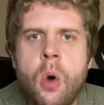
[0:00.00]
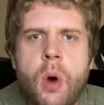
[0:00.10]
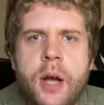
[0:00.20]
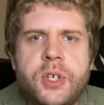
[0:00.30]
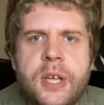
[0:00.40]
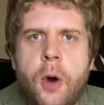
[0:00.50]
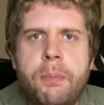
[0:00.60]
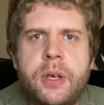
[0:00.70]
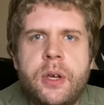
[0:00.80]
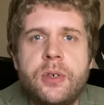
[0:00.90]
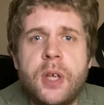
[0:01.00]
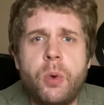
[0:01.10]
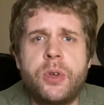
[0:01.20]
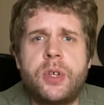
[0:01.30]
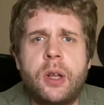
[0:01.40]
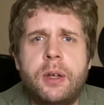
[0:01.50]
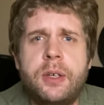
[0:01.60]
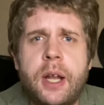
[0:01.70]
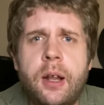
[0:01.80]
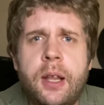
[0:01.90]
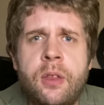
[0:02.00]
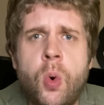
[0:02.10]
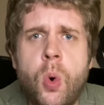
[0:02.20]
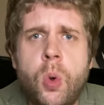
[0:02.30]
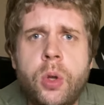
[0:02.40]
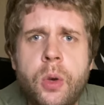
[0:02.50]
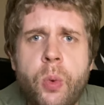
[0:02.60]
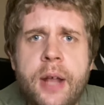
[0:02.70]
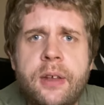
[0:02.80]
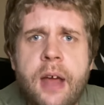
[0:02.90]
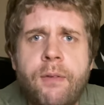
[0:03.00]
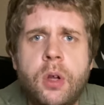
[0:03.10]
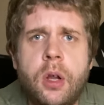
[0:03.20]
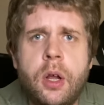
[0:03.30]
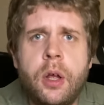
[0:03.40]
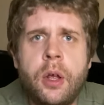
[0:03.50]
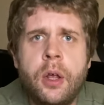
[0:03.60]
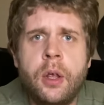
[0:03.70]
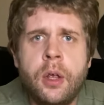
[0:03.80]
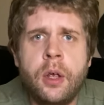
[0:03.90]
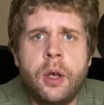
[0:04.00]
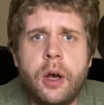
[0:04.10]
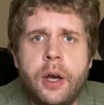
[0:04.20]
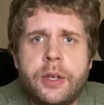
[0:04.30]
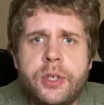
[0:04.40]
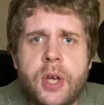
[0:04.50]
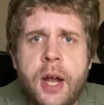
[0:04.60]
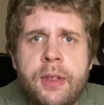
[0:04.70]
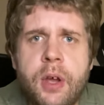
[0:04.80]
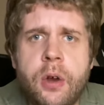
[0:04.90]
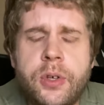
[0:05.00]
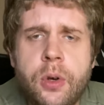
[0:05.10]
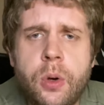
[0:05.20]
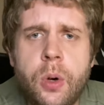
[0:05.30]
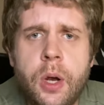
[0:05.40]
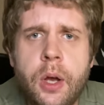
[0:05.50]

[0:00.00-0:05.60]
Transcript: Watch out, because they were diddling the old red devil, Sonny there too.